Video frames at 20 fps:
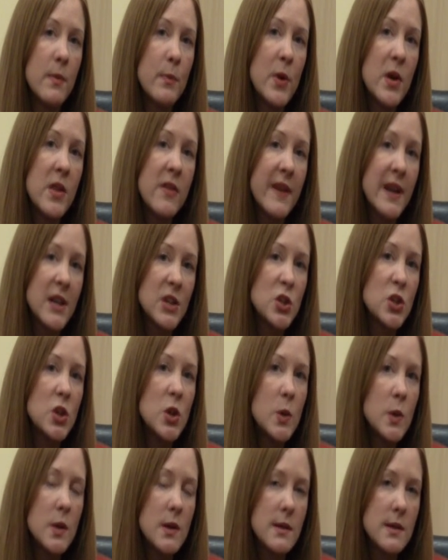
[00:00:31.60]
Both of our
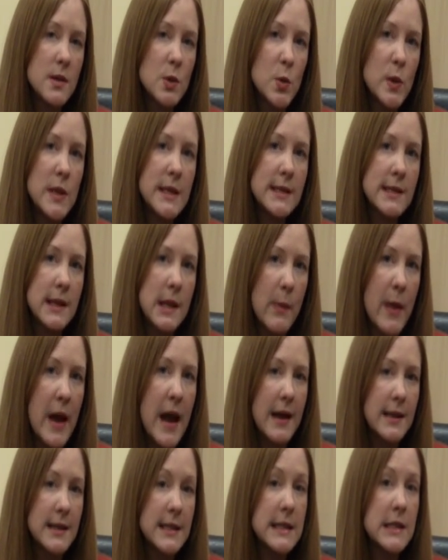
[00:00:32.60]
students recently
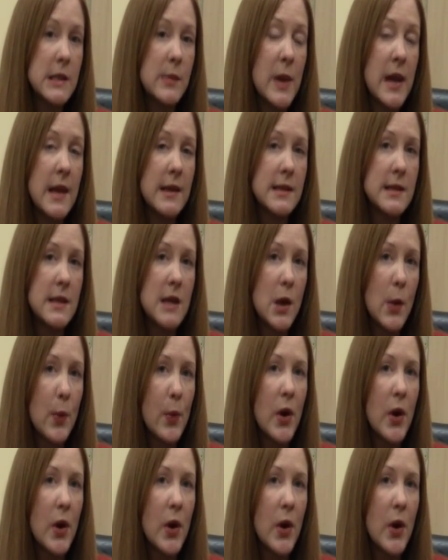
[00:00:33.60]
participated in a